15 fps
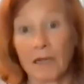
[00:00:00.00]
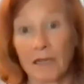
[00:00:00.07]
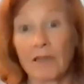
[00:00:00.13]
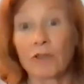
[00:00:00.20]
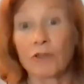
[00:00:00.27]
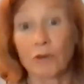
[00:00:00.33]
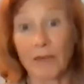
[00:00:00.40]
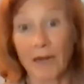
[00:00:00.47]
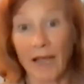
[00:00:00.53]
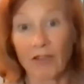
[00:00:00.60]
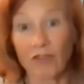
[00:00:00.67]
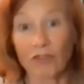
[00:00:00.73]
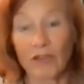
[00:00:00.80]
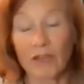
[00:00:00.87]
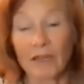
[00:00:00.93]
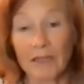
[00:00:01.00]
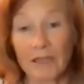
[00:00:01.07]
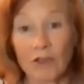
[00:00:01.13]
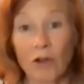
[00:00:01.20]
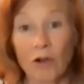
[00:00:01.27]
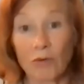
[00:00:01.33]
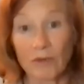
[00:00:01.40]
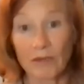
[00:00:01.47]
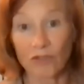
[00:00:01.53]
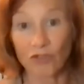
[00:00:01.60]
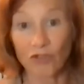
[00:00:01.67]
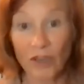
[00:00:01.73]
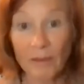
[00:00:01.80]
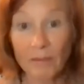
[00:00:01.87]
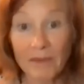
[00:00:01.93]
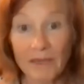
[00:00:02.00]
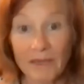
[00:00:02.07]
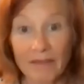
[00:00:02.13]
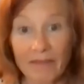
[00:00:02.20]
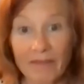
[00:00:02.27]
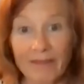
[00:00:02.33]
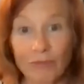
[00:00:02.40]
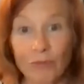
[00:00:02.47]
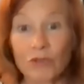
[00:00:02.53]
internationally known gymnast,